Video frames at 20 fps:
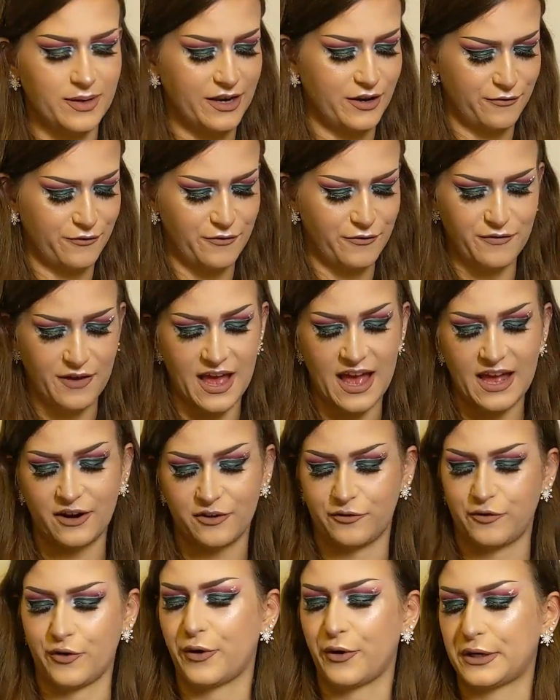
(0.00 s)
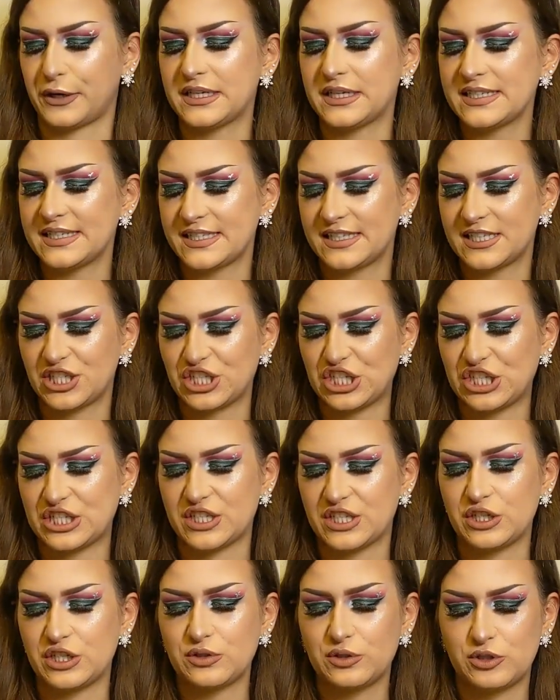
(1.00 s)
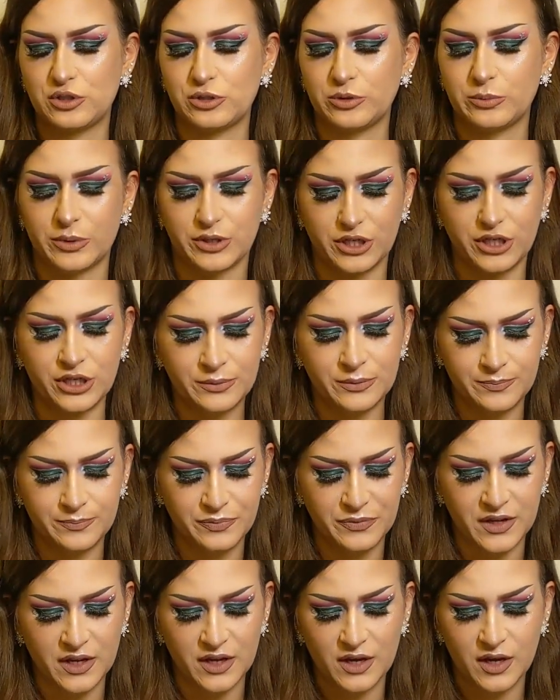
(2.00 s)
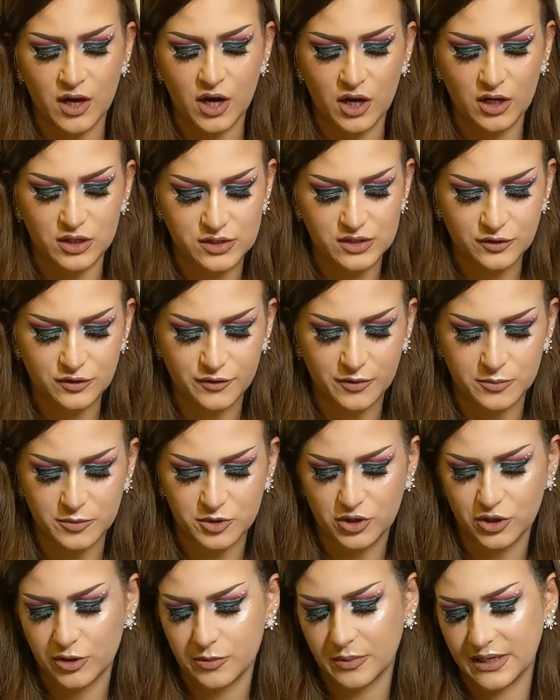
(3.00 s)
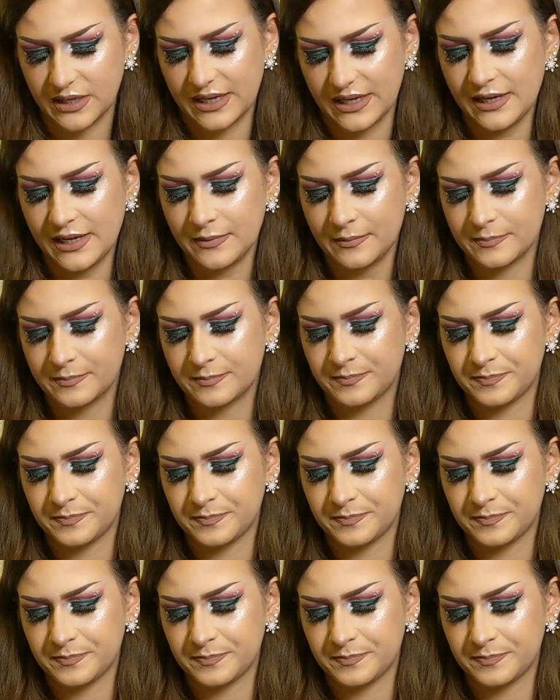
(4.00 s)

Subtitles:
bit of a fan of hers. She's a YouTuber, also from Germany.